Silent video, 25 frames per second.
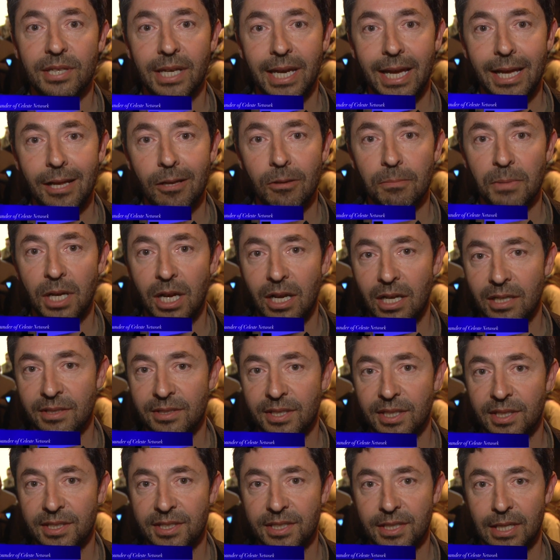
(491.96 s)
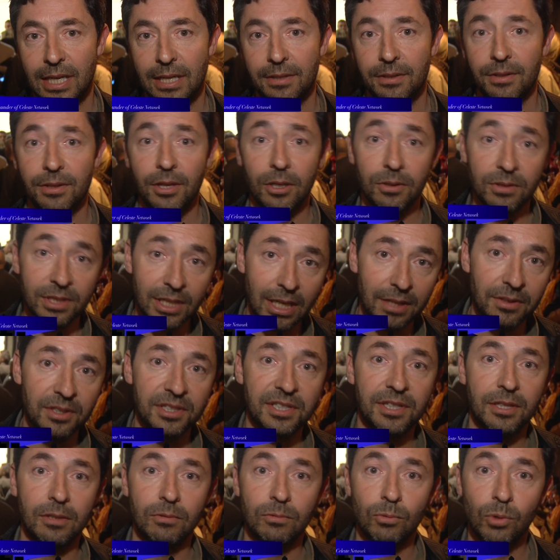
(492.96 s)
to help artists and those
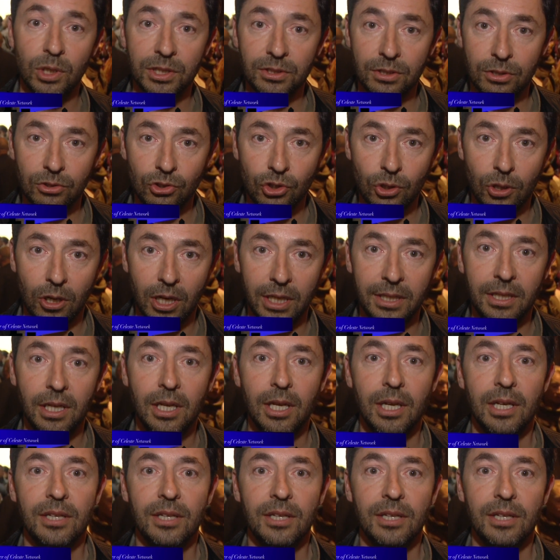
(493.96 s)
others that want to join